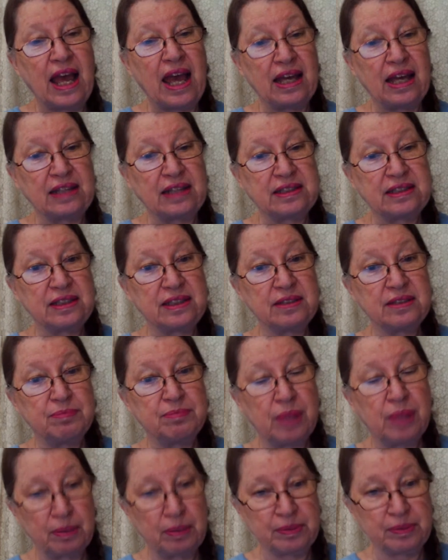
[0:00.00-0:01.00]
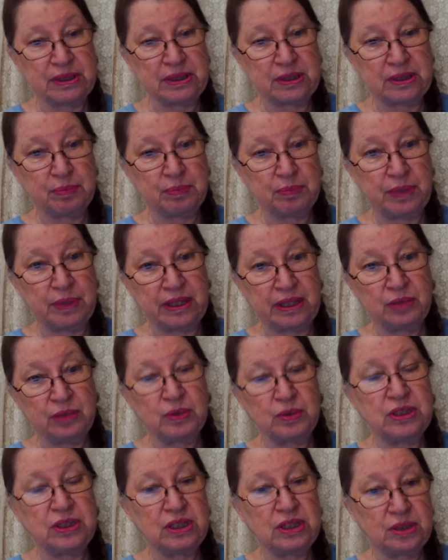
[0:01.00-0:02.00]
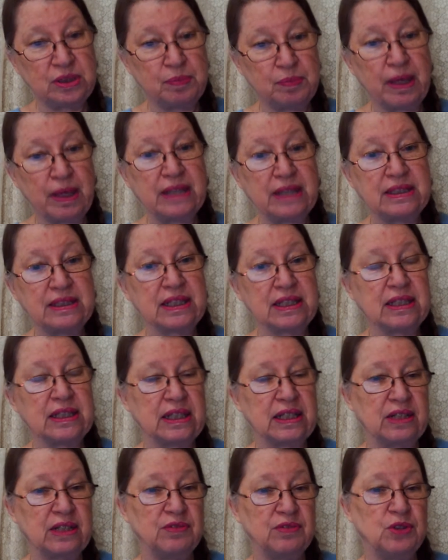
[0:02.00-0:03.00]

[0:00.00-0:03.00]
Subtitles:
at pulpit speed, which is basically